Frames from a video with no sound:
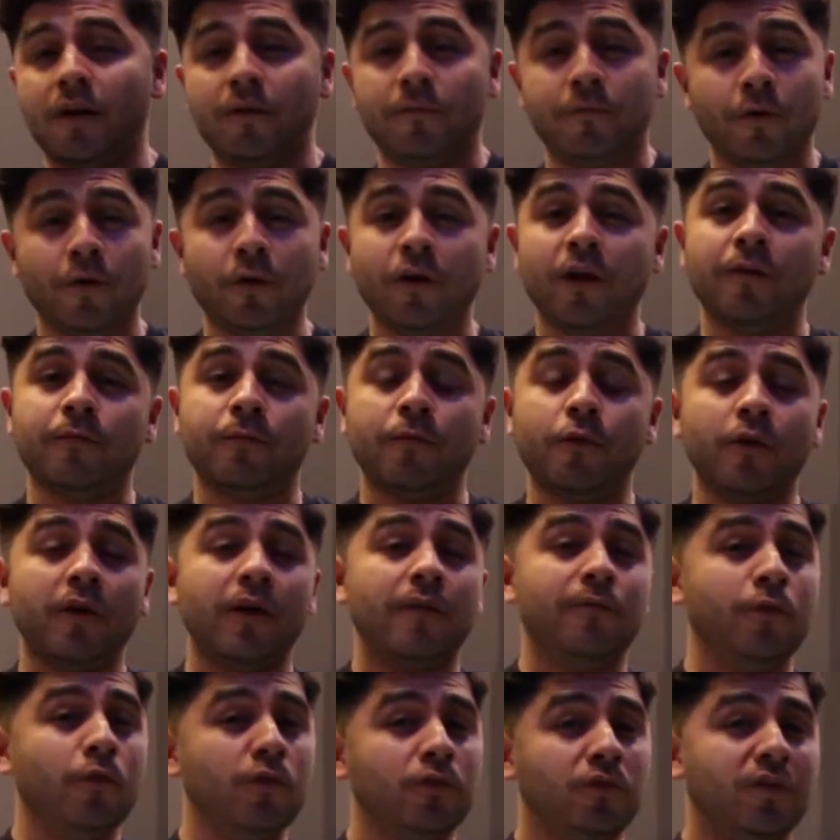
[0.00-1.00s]
If
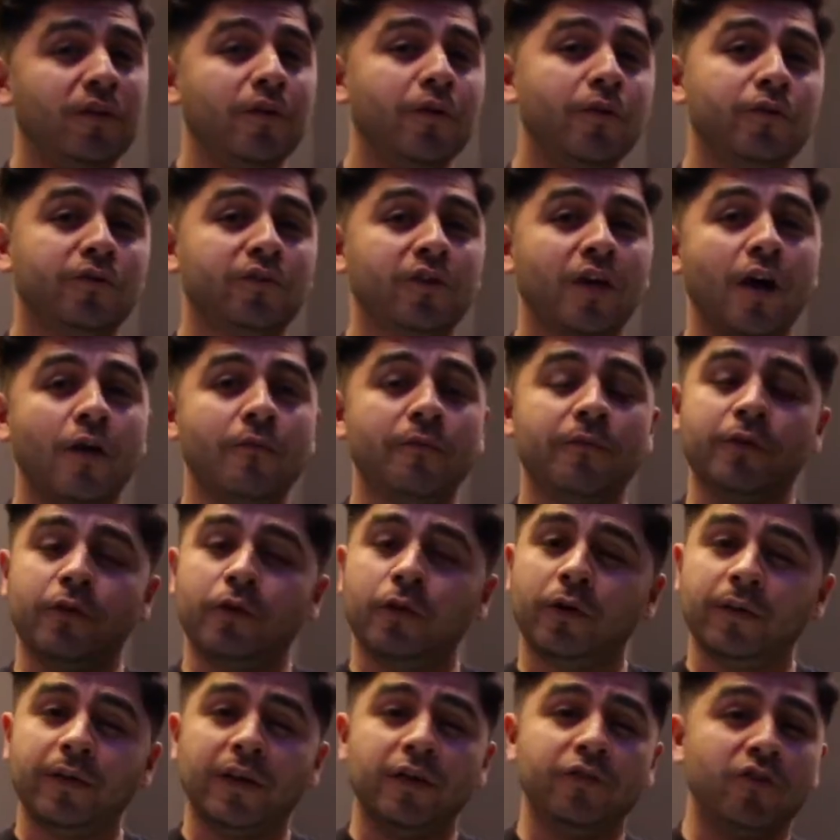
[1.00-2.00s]
you see yourself and
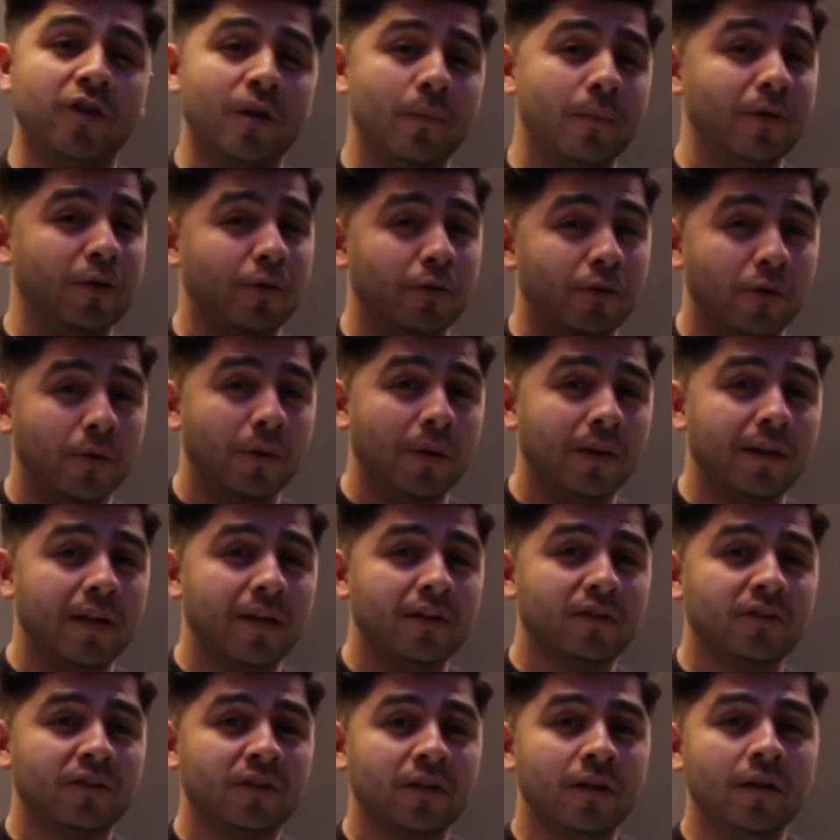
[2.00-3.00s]
you're in the gym and you're doing
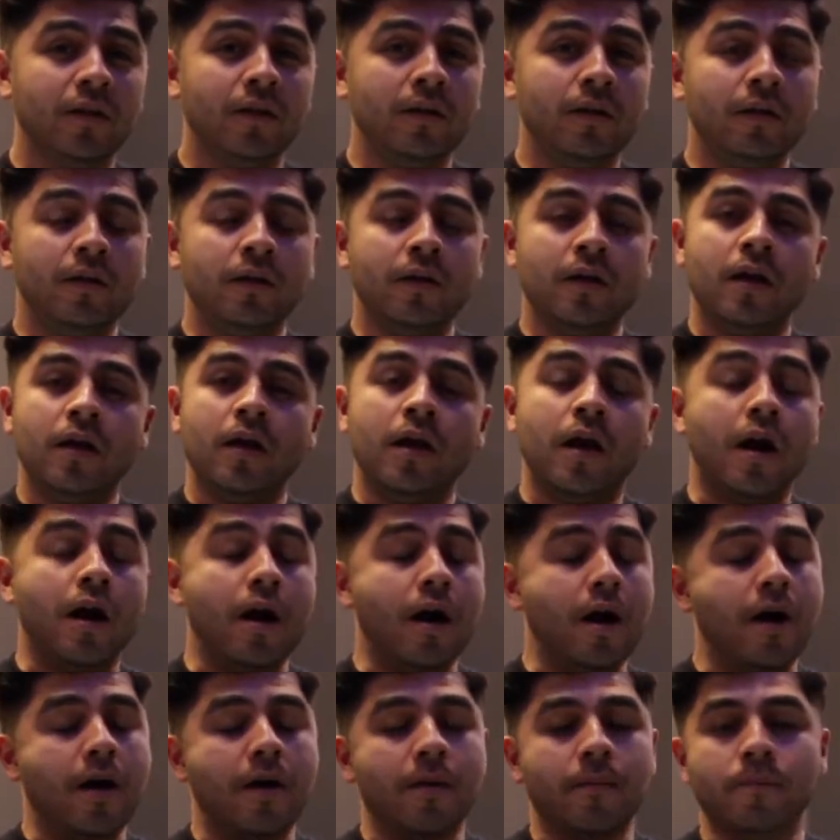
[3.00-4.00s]
this,
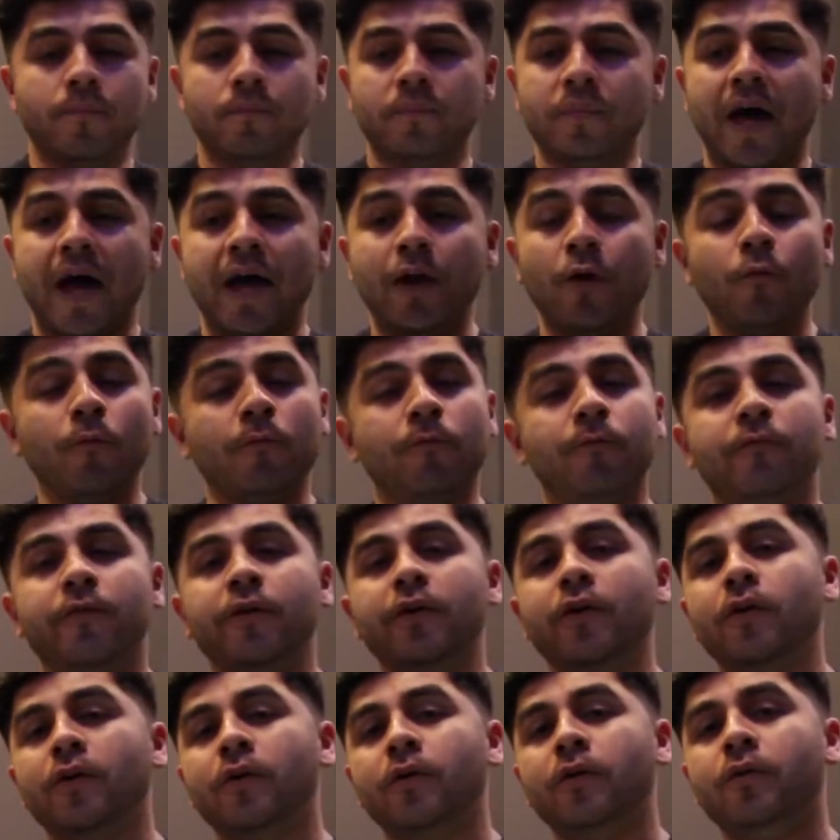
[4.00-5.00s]
I don't
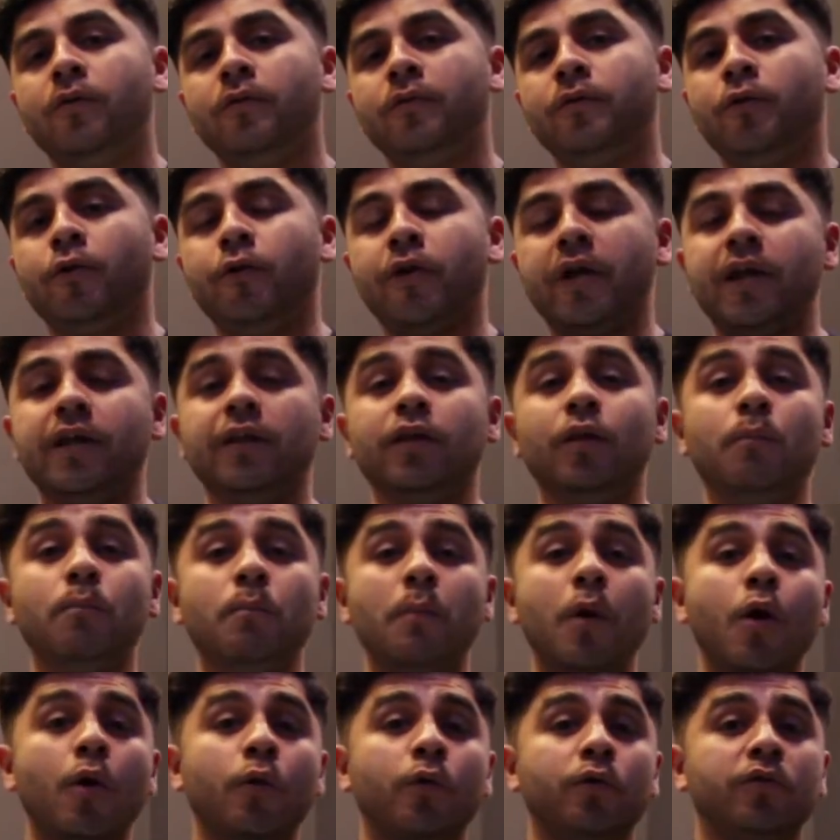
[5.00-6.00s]
feel you're getting the
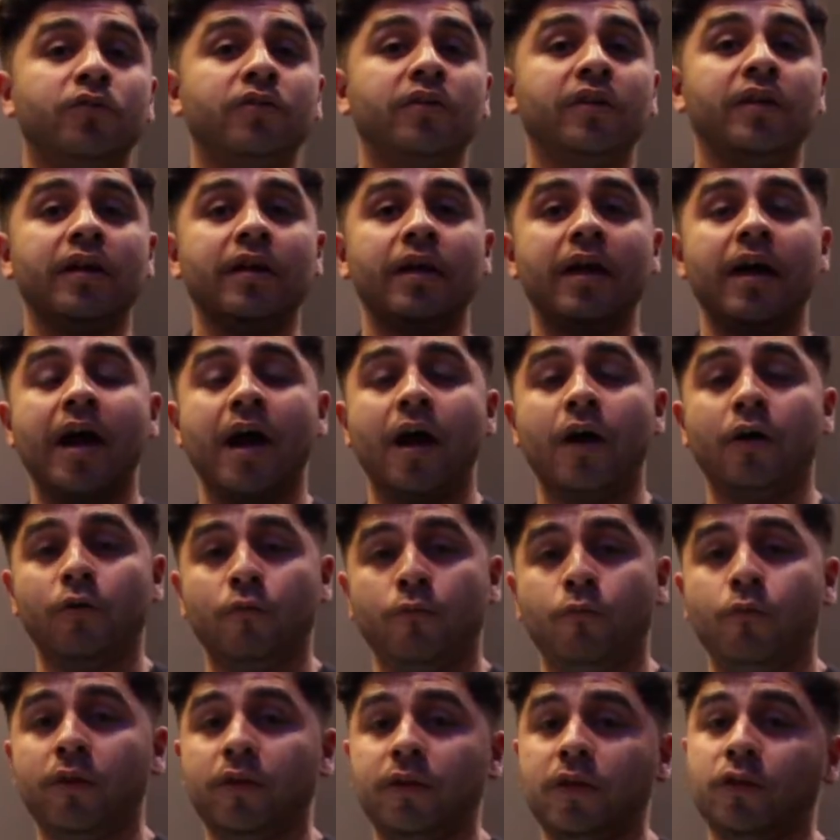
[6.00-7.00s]
most out
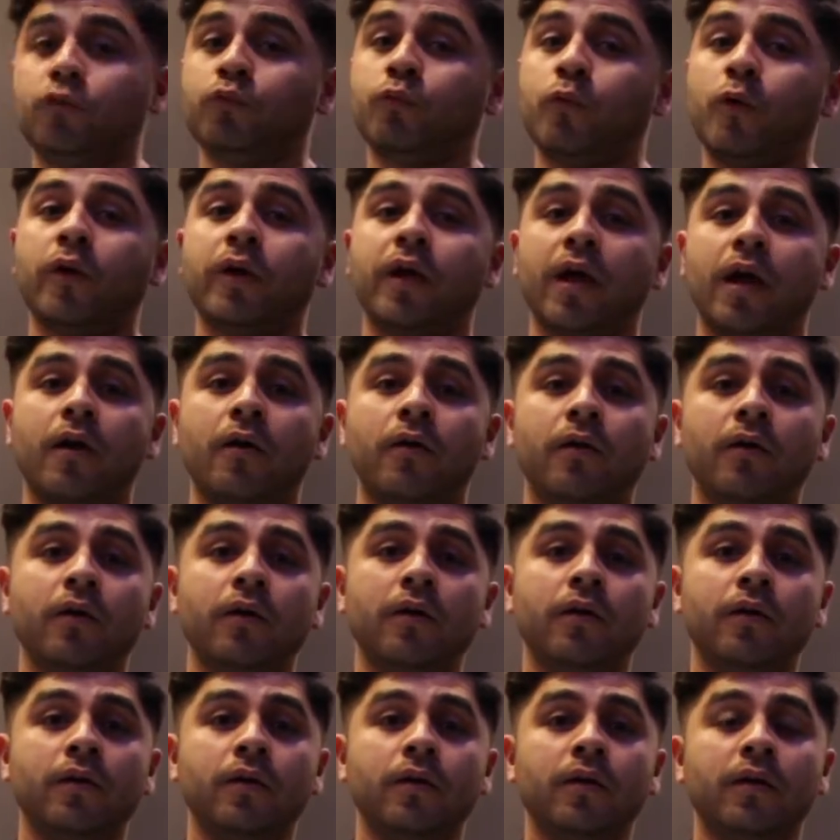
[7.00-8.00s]
of what this workout
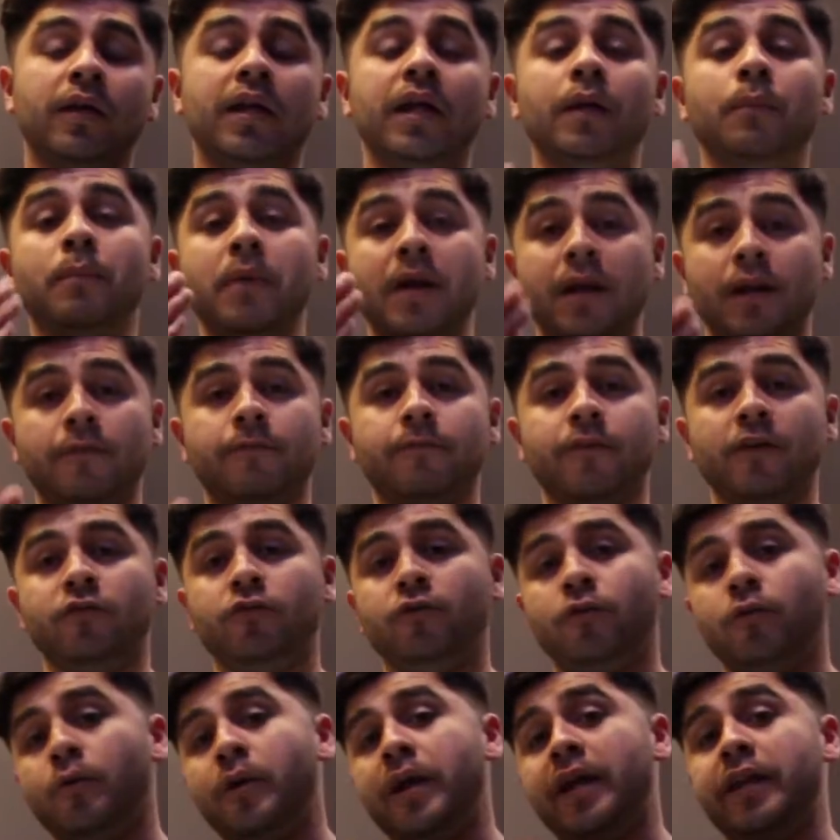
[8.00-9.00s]
can benefit
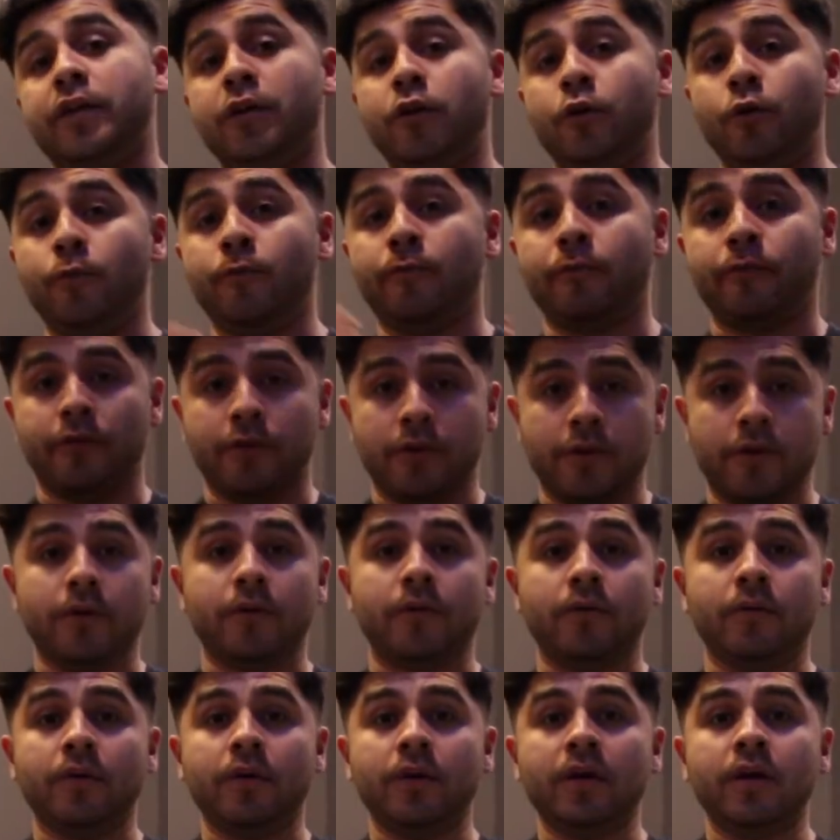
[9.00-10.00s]
you and do for
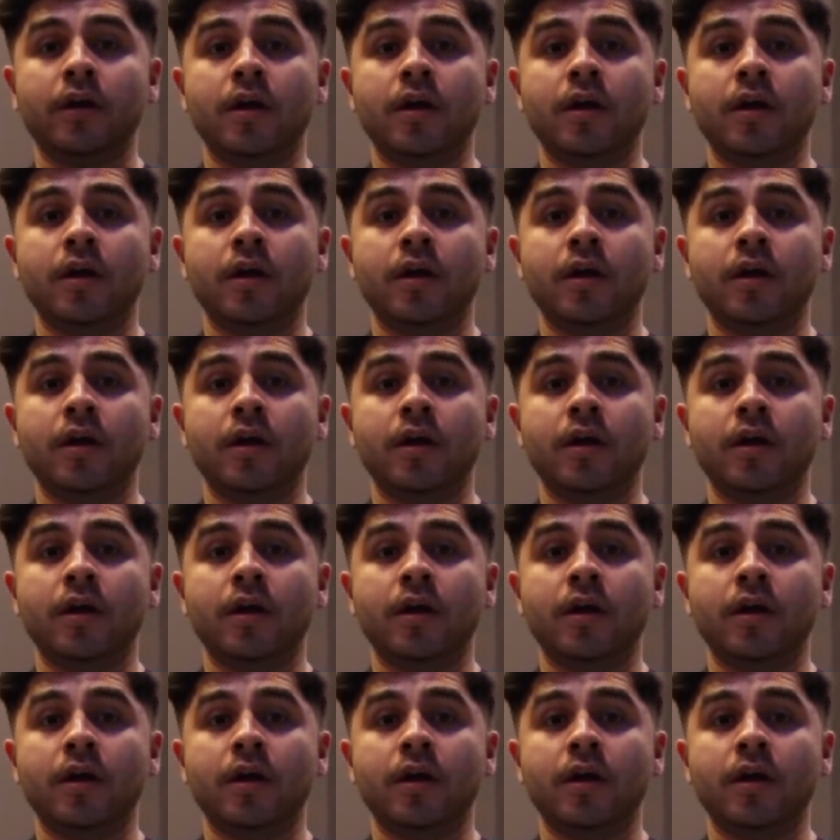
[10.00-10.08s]
you.